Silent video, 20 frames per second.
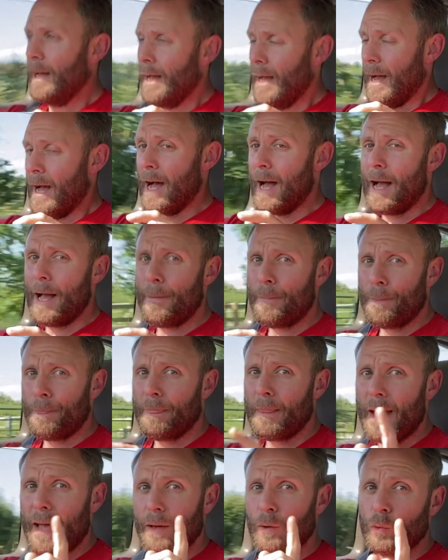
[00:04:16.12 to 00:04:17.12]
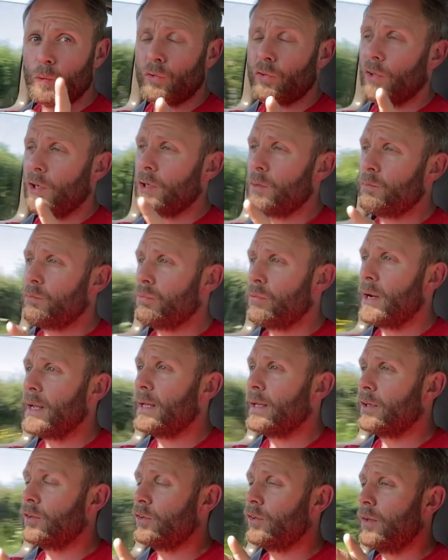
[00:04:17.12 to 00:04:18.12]
And also
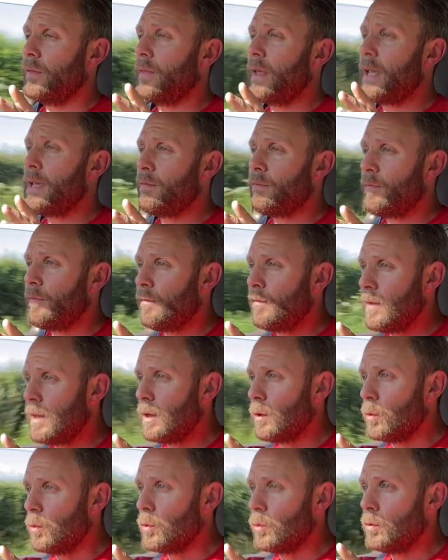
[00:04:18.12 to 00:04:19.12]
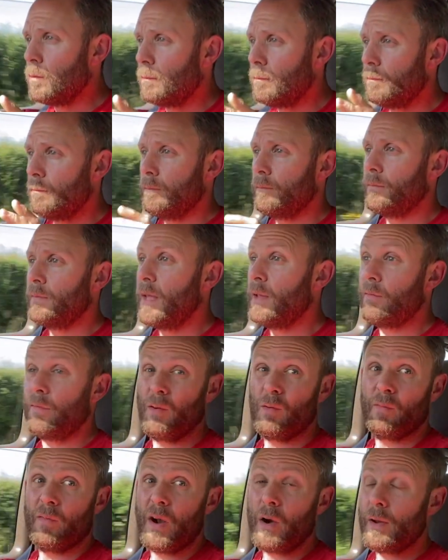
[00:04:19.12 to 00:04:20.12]
brakes, they feel
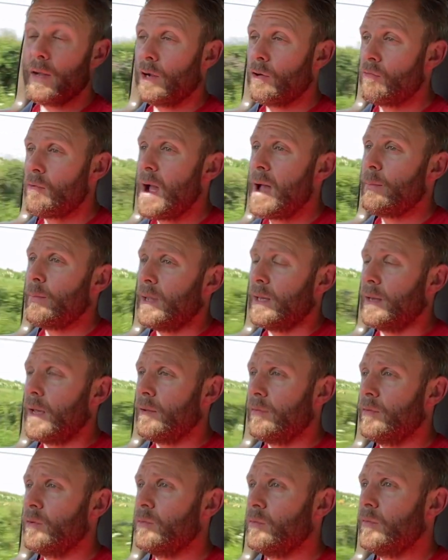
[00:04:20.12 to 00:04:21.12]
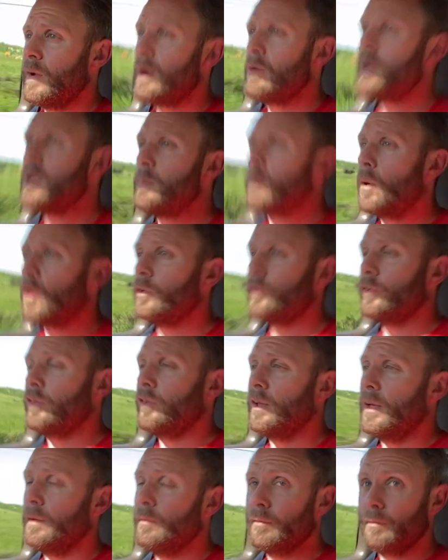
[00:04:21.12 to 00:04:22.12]
very grabby, they feel very
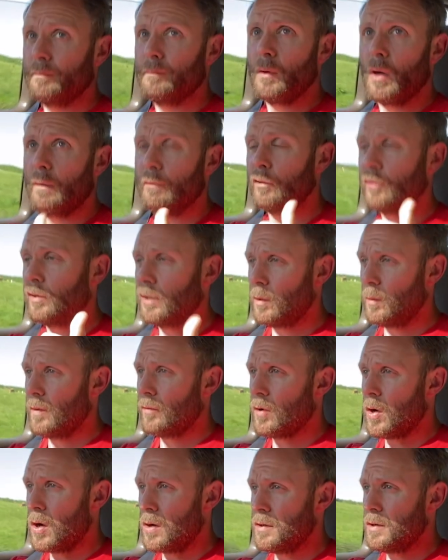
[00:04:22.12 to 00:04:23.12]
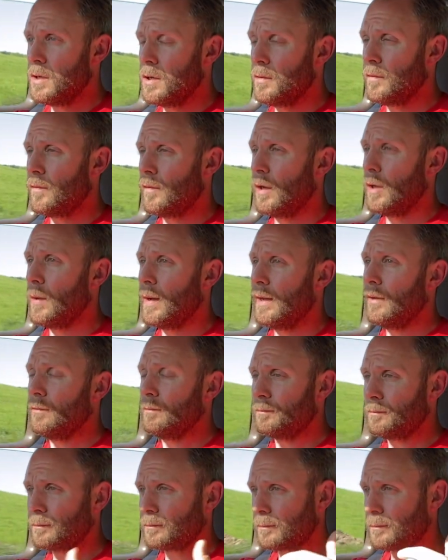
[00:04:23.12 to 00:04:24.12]
positive. Obviously we've got new fluid,
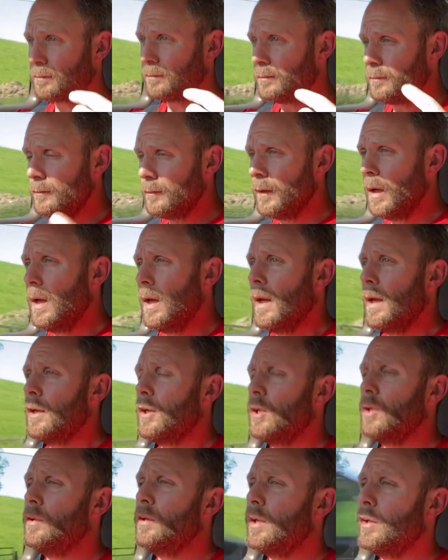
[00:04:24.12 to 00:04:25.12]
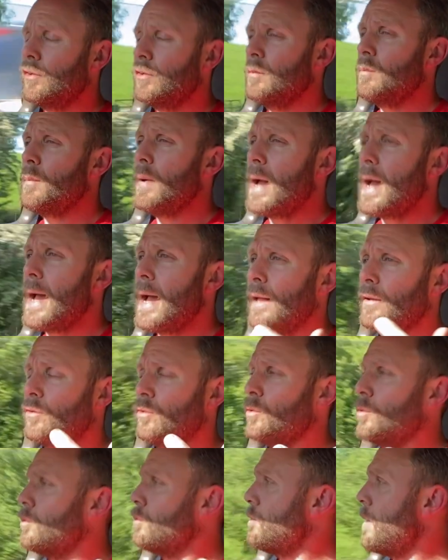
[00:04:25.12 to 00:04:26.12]
new discs and pads
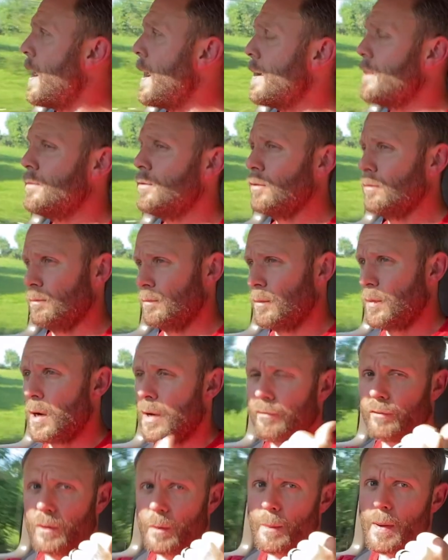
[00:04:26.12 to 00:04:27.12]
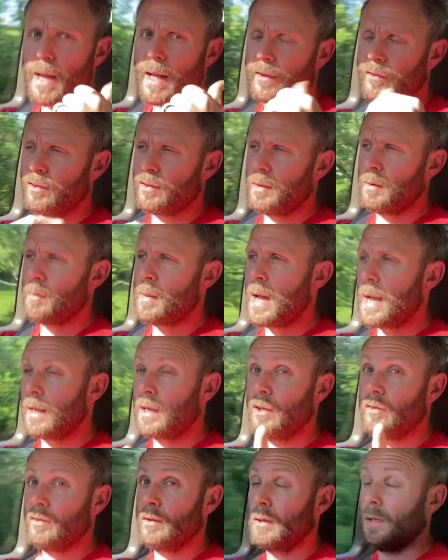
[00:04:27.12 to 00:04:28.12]
all round, apart from the pads at the back
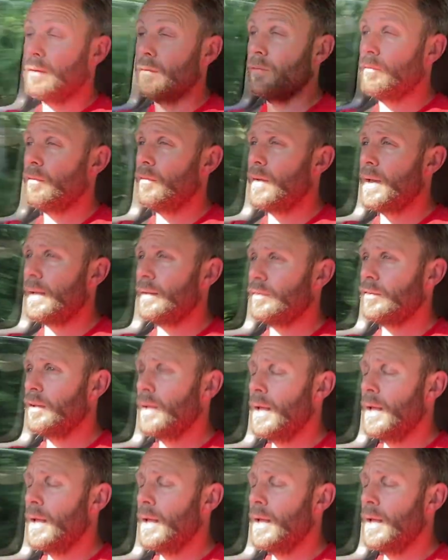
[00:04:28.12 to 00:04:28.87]
because they didn't fit.